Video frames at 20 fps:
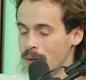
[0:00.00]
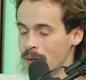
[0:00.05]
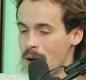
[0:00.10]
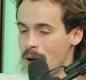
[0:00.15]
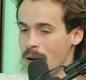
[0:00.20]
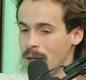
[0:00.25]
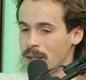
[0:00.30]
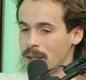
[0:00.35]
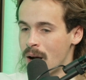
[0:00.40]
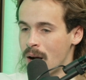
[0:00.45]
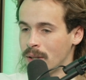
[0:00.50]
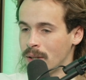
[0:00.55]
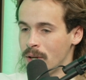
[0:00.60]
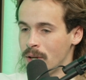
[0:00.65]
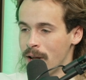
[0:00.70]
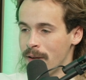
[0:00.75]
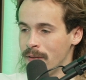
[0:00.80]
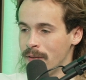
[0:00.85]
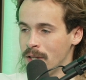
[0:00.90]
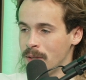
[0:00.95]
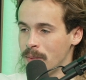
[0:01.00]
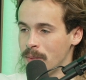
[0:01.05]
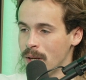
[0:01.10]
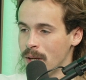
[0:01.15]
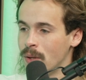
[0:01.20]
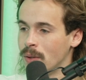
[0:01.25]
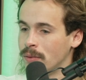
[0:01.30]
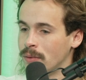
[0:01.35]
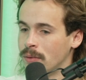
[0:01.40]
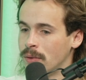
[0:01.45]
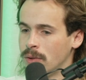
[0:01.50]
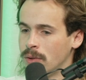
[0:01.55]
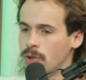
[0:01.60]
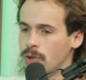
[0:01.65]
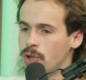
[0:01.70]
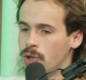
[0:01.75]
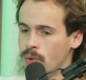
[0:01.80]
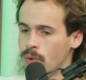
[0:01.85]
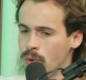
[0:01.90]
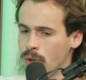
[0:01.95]
Dr. David Spiegel
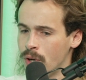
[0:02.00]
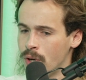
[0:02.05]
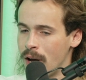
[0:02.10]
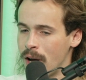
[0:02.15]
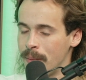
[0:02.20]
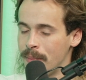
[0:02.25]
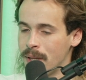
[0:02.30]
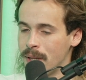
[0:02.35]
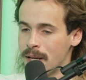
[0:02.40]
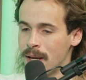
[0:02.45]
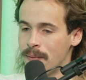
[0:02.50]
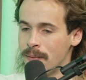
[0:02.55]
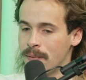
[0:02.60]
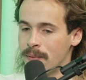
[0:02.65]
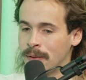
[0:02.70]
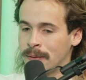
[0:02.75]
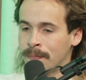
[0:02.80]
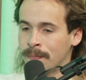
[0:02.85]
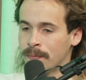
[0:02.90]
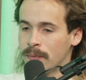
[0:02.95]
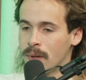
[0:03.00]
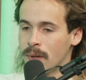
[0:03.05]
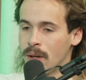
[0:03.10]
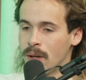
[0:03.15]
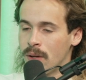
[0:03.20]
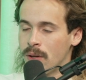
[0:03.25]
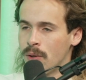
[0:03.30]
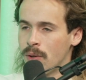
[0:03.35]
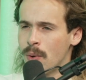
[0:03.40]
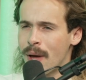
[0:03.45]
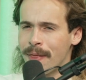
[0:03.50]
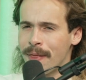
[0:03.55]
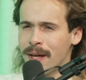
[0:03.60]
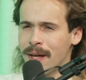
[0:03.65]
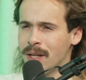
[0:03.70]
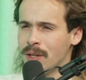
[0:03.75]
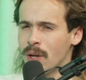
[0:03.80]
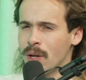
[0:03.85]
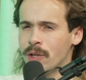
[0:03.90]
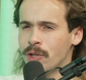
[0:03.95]
Jr., I believe, who I think
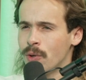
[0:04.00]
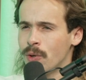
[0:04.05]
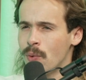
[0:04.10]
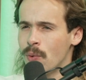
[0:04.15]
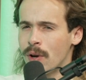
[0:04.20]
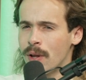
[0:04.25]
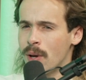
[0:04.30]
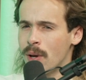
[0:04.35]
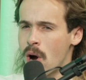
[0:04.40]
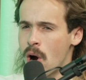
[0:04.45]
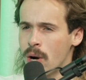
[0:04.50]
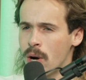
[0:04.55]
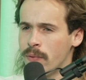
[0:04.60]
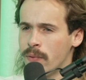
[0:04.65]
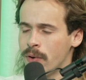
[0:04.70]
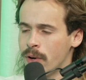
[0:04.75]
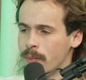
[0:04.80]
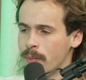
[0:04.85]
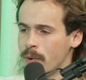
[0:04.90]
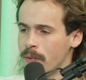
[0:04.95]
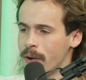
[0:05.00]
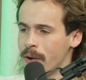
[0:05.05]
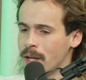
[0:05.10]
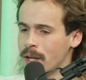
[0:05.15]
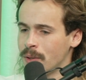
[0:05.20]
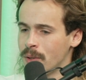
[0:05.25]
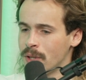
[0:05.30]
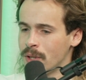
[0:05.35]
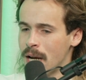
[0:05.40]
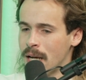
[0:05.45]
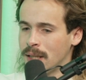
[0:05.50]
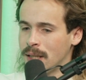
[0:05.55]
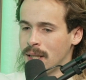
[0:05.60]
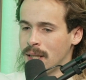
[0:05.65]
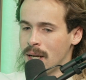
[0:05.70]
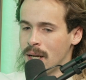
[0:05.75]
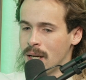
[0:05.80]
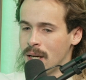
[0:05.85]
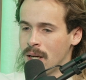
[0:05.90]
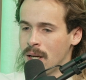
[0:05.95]
is also one of the Harvard professors out
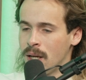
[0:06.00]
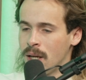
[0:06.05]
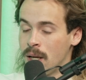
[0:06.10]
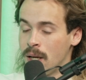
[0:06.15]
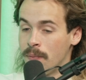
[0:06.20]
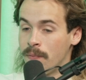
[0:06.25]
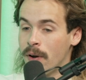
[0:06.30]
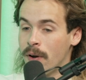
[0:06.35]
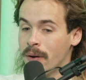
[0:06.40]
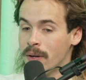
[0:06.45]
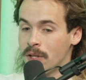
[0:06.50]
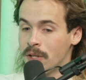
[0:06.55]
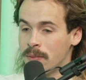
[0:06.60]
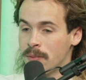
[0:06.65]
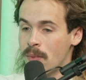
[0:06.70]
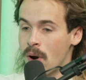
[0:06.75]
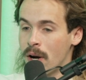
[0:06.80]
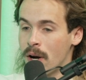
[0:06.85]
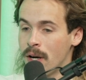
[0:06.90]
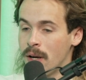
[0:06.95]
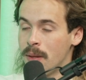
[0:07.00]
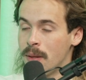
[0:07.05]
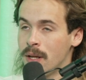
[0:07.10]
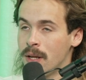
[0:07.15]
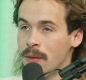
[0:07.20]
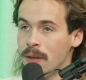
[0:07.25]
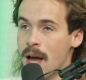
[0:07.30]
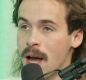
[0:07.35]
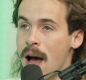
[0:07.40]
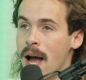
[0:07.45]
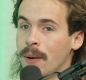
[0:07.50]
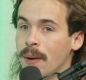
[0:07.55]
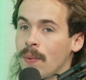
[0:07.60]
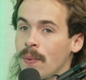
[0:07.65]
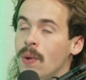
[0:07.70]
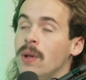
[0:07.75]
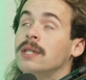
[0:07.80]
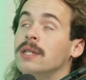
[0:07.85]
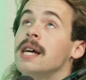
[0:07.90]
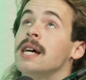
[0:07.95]
there. Very smart. The eye
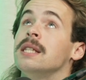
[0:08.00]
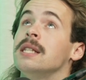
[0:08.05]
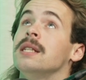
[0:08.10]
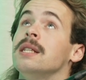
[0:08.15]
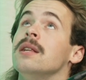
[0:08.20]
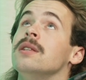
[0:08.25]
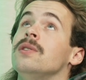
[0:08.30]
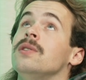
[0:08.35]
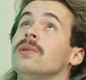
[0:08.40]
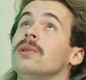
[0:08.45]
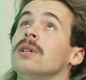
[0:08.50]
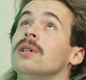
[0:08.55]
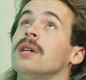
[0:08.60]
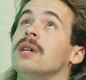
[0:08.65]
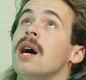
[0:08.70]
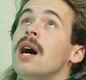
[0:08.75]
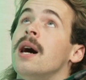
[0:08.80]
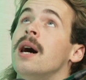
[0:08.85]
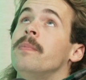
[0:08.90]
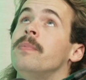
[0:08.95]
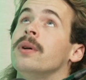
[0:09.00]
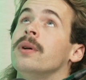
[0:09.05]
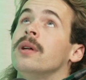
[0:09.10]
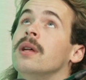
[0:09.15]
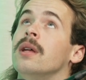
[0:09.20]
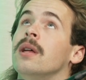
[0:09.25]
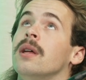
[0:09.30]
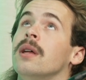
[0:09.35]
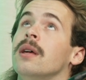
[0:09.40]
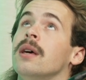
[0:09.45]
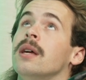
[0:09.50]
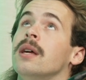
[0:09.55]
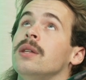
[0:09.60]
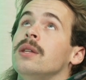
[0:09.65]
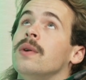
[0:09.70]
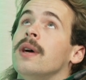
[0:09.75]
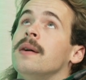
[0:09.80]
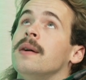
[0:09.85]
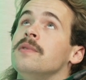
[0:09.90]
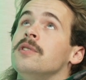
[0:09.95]
roll test is you look up and
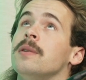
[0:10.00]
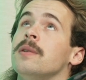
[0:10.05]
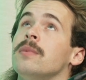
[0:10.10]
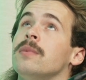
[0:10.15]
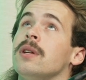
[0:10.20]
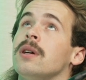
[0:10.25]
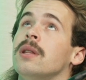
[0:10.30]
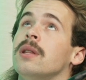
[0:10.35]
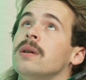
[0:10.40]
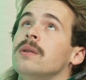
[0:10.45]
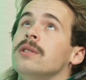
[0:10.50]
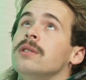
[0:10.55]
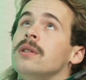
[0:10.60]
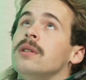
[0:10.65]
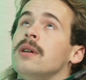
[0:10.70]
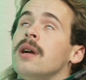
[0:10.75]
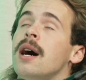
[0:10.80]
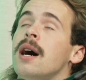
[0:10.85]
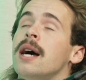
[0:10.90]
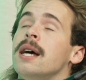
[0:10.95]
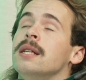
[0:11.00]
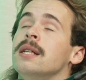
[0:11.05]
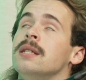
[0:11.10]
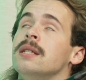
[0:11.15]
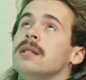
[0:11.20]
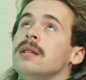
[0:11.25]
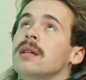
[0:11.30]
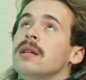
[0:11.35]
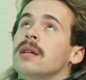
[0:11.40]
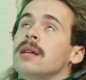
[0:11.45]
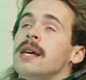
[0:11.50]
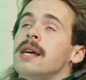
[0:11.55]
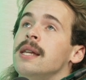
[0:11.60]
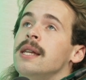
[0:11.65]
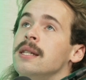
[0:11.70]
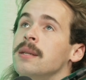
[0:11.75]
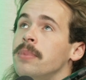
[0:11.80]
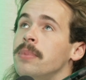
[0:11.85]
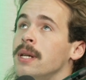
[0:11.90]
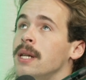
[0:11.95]
you have someone close their eyes,
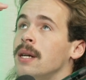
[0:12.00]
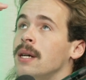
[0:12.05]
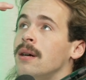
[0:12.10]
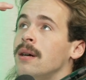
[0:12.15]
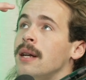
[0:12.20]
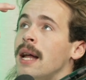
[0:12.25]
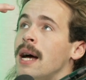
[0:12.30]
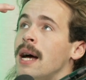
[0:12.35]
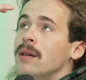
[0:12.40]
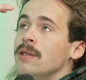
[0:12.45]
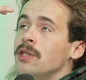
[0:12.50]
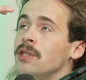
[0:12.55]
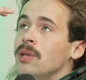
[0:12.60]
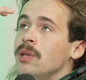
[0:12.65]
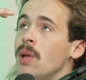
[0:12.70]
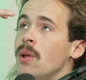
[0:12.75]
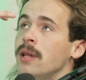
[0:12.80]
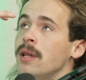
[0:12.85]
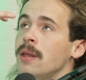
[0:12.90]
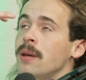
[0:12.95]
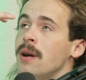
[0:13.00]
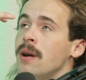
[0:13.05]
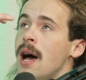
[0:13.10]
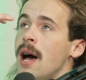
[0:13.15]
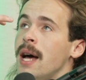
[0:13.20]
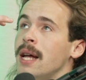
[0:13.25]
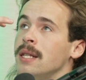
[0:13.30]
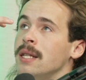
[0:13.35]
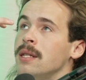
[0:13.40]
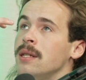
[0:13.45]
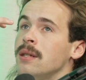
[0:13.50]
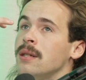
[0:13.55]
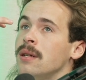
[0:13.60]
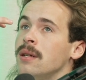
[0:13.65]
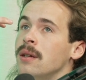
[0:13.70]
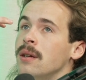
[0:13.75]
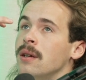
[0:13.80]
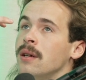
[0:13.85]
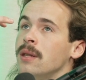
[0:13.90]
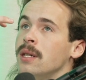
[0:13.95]
and depending on how slowly their
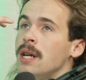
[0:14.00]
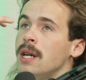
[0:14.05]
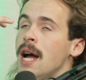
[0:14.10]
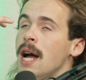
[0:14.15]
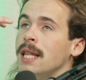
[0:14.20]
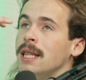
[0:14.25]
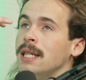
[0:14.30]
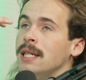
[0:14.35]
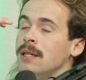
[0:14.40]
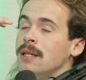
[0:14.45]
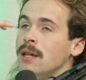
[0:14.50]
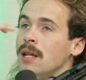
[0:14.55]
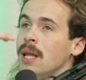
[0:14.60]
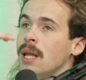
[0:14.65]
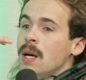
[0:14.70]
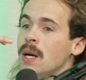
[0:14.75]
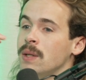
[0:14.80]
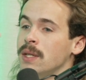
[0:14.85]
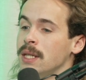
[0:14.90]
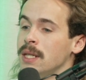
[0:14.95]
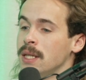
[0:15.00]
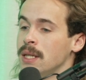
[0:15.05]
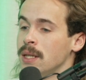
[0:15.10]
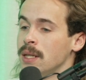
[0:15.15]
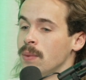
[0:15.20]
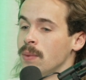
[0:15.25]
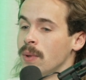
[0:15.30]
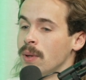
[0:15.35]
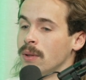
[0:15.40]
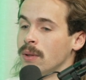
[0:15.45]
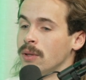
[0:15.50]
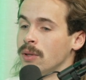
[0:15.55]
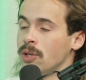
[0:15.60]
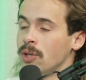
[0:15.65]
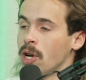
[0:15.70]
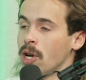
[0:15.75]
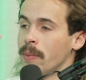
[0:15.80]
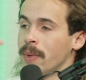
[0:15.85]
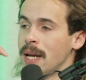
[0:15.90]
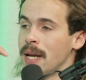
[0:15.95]
eyelid closes, it'll
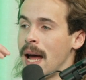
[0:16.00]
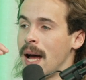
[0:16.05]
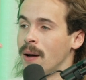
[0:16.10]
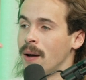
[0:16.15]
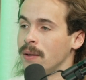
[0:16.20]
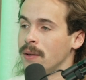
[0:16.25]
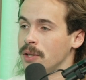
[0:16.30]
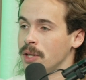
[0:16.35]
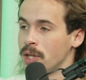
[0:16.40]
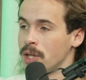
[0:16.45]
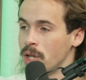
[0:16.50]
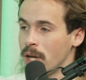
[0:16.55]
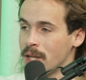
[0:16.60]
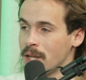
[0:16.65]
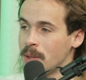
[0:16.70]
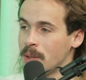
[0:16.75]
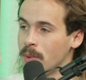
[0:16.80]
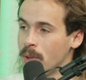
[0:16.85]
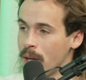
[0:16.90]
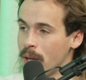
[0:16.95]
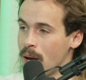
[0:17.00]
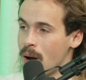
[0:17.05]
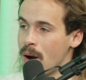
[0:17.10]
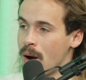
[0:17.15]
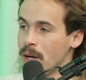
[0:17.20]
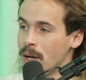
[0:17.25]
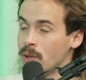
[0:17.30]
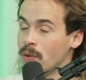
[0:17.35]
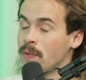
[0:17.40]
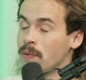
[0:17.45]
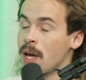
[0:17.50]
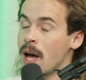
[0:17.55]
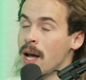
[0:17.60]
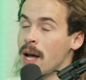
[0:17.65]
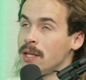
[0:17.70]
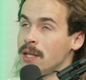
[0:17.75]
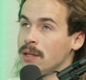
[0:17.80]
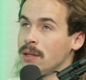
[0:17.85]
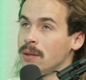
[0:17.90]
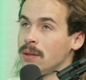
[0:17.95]
determine how suggestible they are. So if the
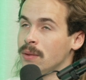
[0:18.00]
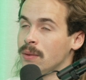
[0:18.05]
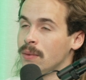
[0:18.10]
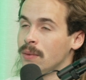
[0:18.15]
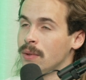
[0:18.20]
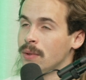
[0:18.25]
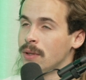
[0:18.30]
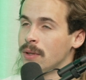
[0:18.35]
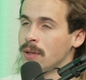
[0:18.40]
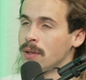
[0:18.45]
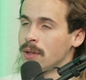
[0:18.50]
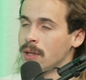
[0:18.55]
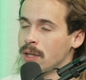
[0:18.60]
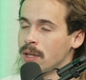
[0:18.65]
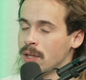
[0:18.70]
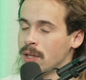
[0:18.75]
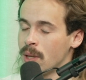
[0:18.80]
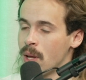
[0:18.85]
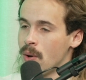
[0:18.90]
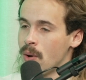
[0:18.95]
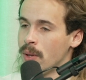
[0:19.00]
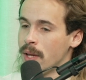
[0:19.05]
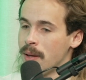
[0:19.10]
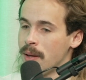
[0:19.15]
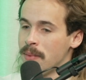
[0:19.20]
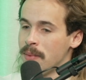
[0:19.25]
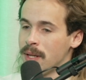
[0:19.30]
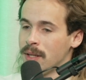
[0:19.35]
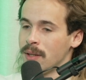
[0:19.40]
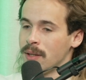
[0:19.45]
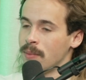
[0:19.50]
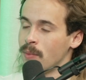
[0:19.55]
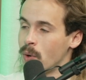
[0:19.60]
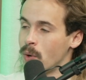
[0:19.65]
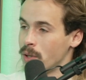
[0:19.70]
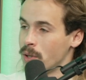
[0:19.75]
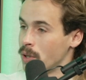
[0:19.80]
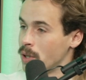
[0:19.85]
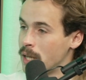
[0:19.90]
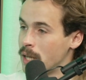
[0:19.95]
eyes close really slowly, it means they're
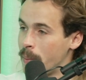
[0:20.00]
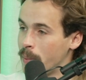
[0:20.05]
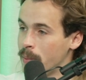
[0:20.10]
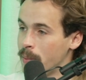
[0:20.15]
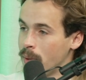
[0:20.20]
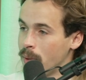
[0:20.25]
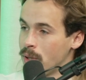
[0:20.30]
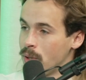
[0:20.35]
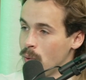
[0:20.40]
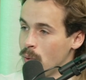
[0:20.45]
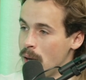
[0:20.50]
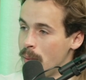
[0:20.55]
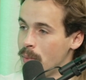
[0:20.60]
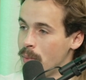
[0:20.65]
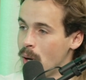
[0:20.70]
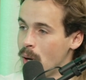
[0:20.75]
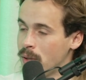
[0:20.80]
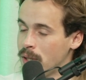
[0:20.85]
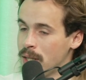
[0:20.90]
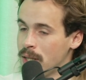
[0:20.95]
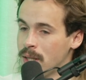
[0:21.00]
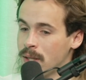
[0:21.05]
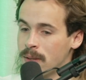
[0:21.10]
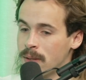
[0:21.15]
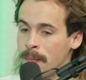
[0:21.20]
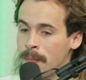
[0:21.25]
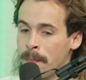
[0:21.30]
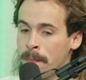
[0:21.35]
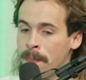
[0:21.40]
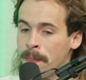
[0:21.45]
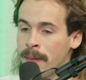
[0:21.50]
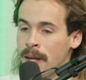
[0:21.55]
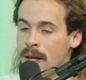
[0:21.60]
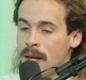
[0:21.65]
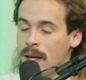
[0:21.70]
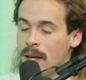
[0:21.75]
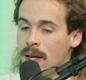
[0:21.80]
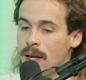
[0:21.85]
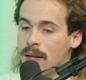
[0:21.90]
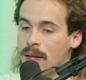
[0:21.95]
more susceptible to hypnosis.
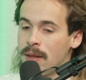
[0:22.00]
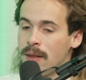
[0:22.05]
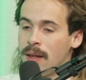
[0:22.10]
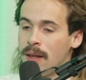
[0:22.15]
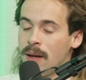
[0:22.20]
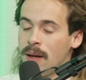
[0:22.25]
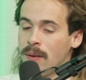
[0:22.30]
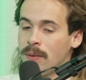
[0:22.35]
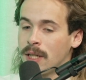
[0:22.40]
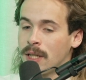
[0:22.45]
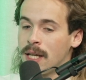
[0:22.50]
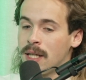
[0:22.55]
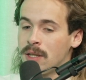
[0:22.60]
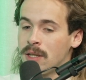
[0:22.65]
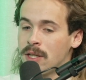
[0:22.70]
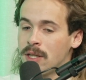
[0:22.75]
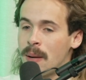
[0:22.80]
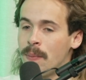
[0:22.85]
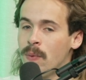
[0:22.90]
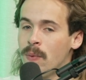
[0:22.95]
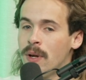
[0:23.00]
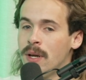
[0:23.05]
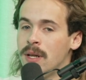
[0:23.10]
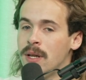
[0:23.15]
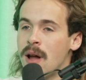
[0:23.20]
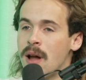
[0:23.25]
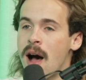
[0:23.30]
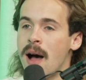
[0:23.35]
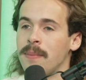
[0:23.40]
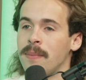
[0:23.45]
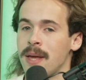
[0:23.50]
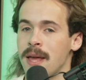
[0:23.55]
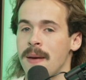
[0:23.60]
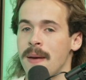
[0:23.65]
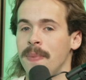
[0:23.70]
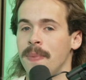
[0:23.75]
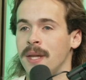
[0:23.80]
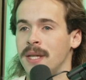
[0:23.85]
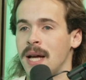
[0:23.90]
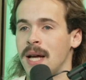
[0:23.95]
Can someone not be
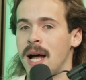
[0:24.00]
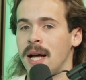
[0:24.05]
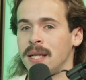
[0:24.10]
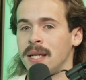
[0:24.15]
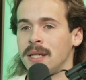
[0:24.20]
hypnotized?